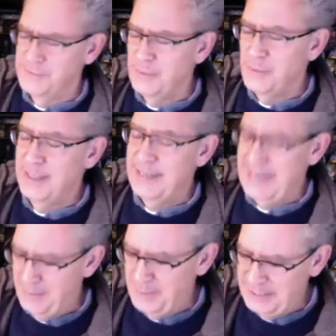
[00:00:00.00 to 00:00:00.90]
They were in a
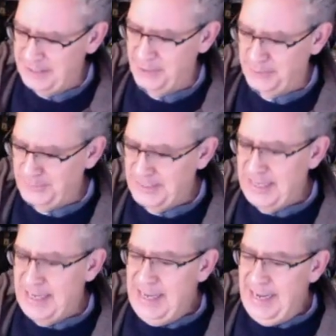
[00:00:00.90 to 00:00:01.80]
cabin together.
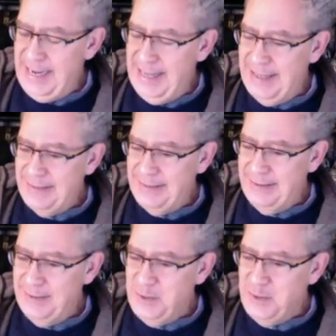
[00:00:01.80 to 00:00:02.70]
And
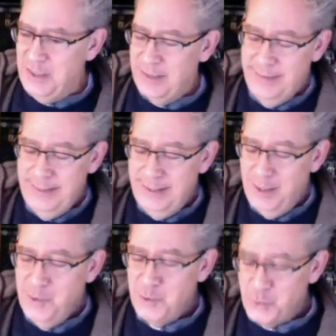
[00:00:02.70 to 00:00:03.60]
nothing
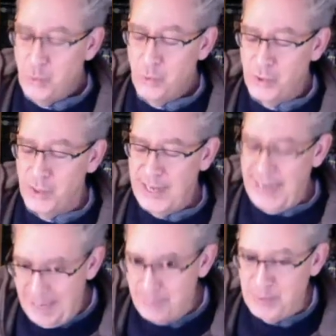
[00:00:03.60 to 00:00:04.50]
untoward
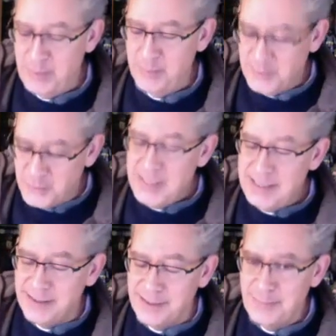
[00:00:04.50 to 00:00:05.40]
happened
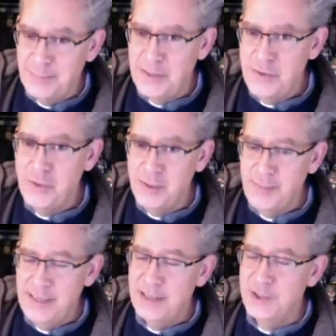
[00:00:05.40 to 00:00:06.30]
between them, but you can
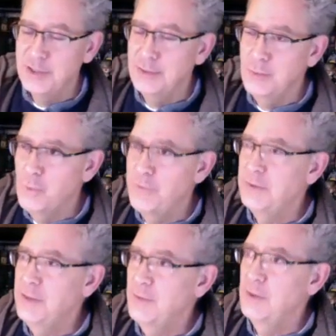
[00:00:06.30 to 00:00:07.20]
imagine what the
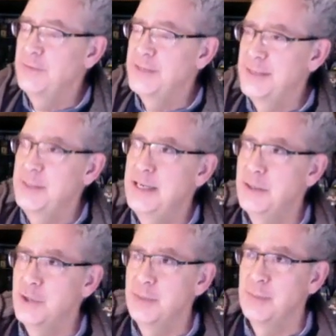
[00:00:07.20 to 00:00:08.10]
level of
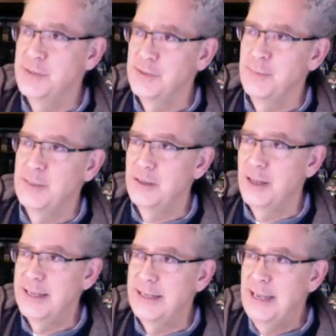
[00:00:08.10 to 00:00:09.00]
temptation must have been like.